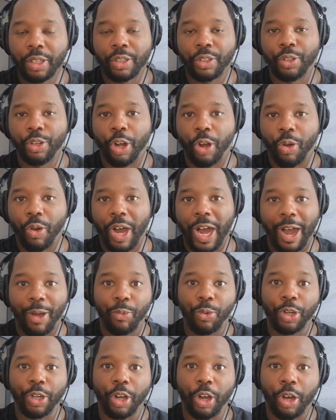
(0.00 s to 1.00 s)
you know, I
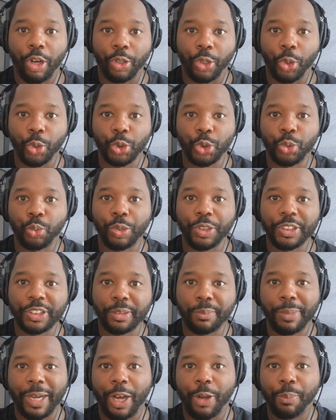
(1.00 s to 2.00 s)
want all those tweets
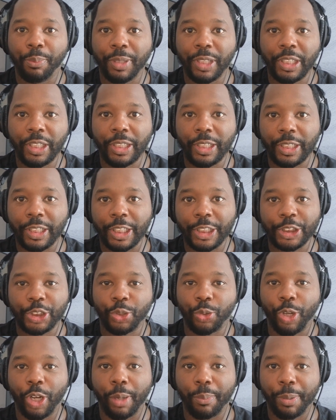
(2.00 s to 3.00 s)
about me and
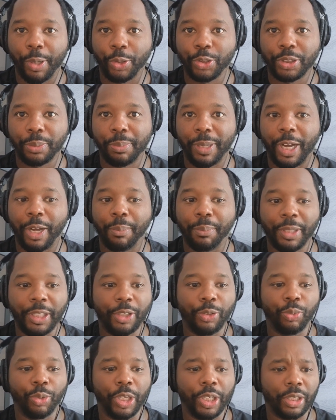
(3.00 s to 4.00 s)
Instagram posts about
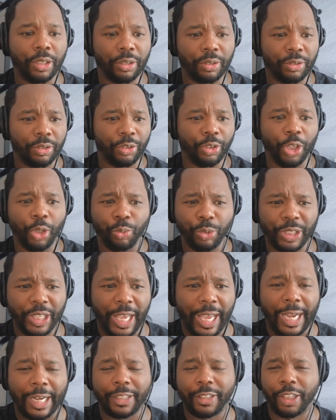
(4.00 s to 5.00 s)
me when, you know, we
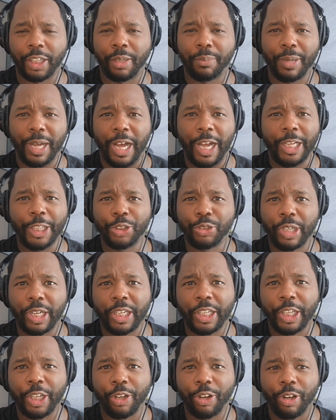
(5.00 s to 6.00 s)
act up. I ain't
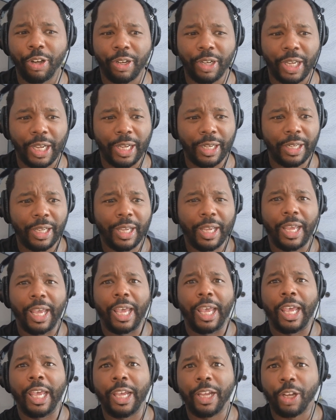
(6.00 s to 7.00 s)
trying to hear all that
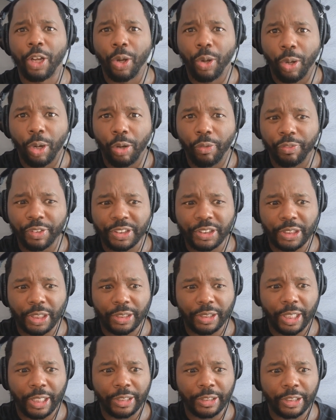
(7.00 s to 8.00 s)
and go home for
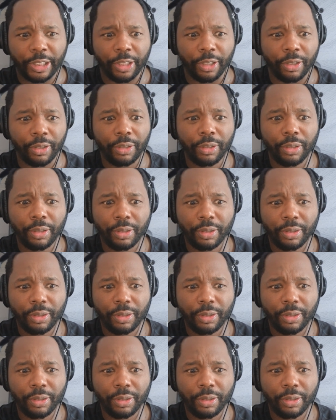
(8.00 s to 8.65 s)
Sunday dinner